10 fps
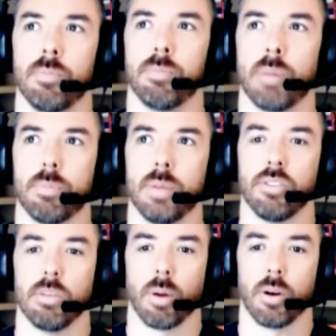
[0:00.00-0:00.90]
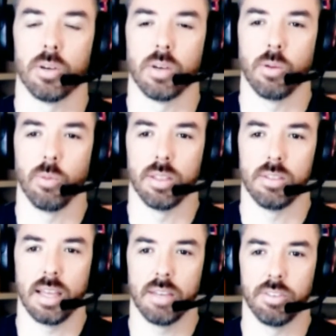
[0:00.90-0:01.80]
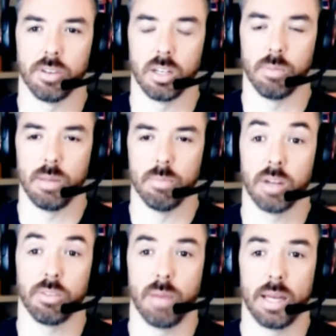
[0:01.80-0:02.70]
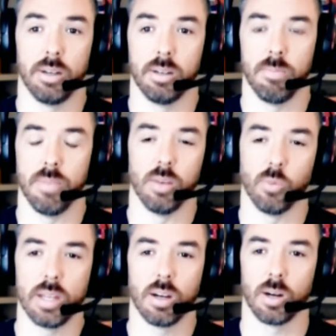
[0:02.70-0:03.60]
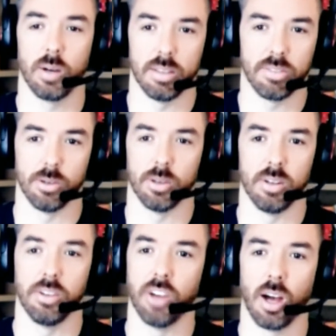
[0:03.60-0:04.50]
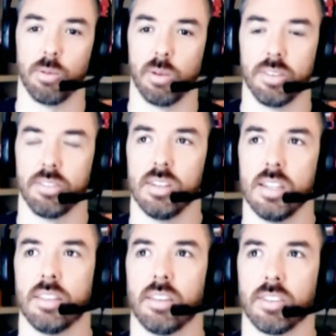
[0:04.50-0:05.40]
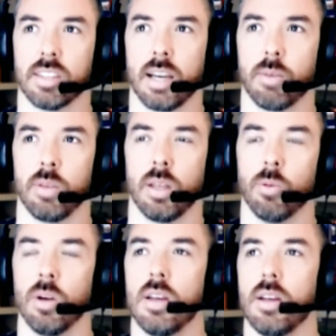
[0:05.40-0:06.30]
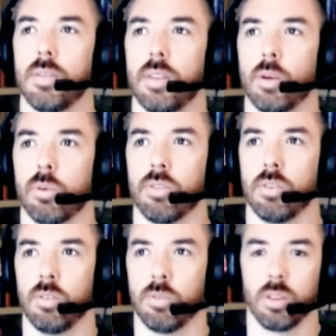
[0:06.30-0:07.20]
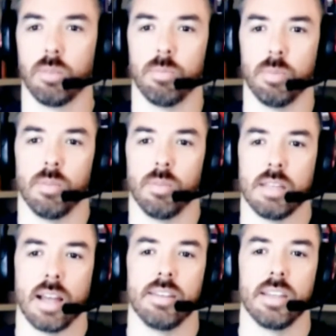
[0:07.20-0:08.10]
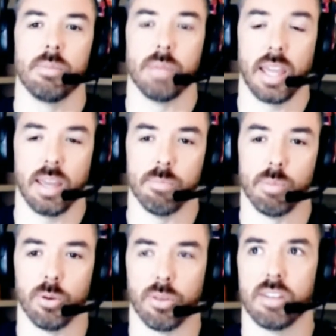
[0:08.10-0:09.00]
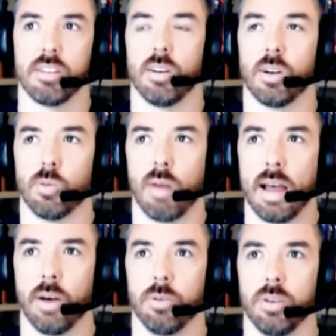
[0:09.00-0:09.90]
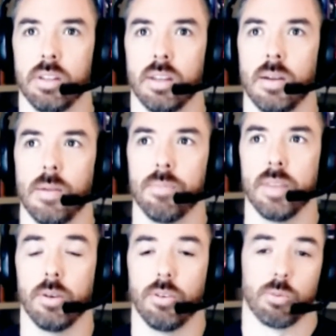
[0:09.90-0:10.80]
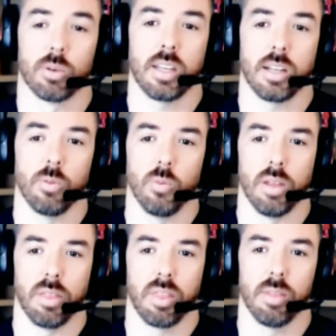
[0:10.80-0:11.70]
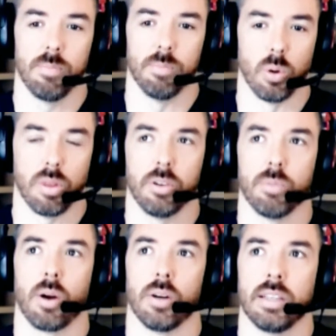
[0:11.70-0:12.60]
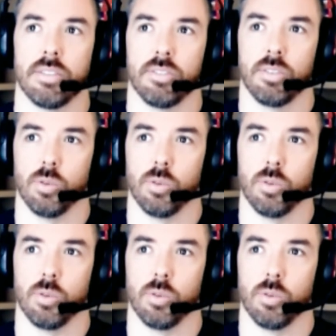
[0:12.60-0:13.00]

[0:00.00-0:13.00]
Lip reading: potentially partnering with devs that are going to be much better than we are at certain genres and things like that. There was sort of the idea became birthed around, just working with more third parties